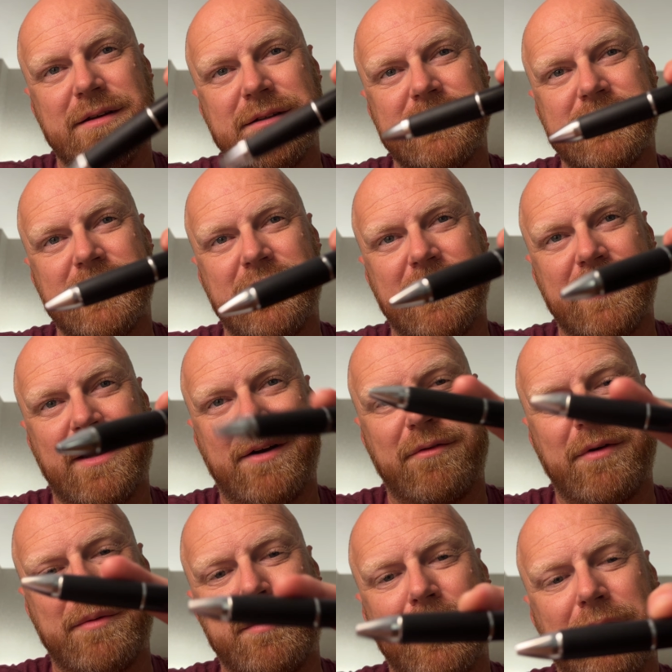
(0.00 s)
It's got a
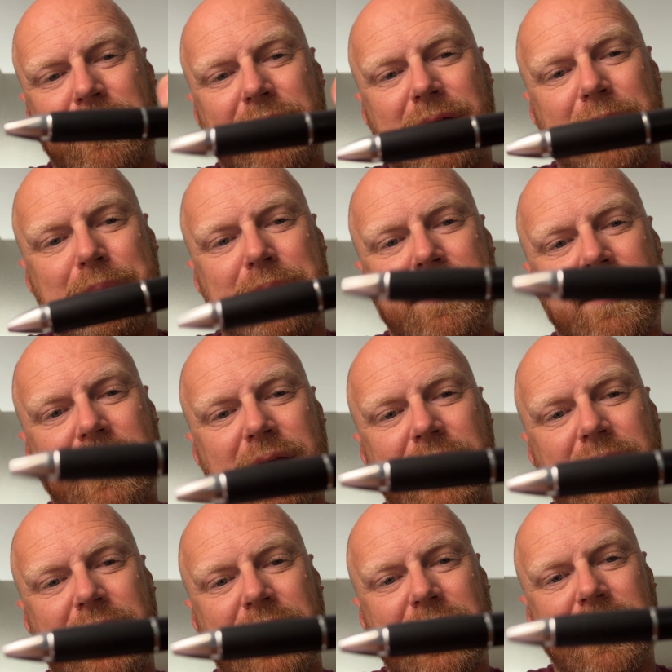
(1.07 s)
rubber grip
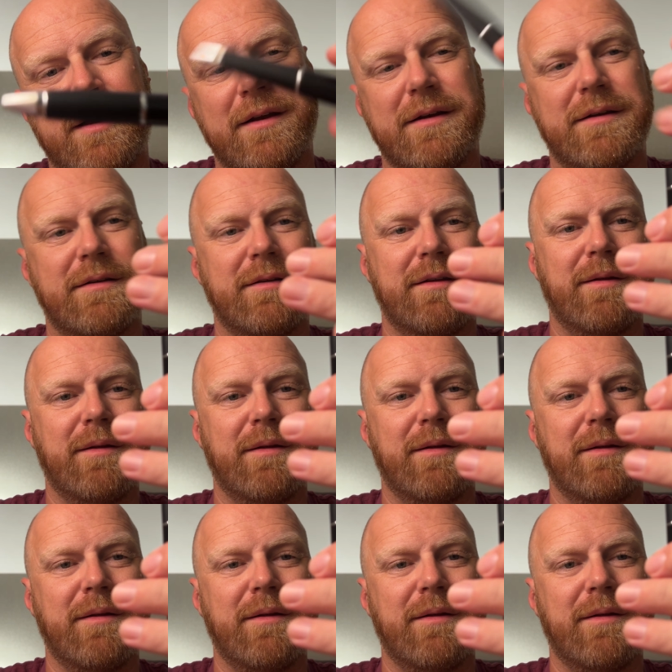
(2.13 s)
and